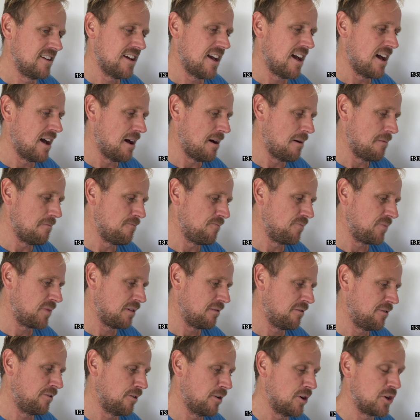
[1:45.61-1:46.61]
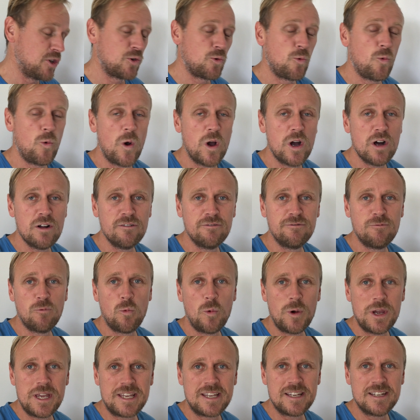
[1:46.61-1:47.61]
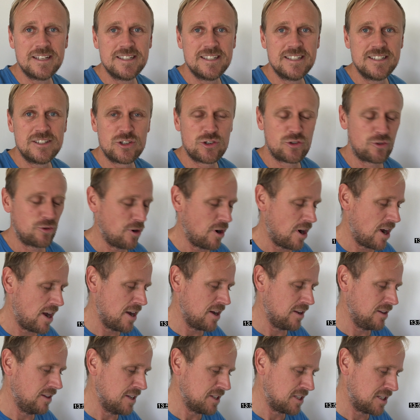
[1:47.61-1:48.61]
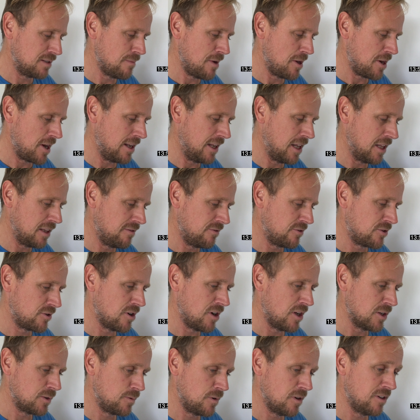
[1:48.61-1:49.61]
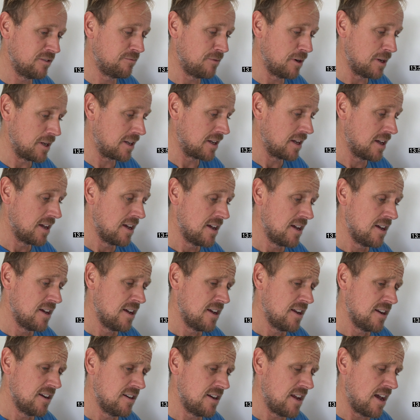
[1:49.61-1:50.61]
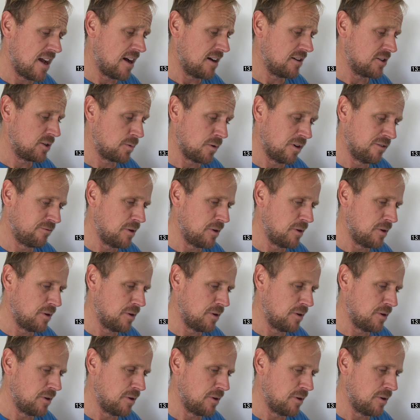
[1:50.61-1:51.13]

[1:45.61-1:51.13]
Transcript: for a 12-week trial, estimated length of trial 12 weeks. Now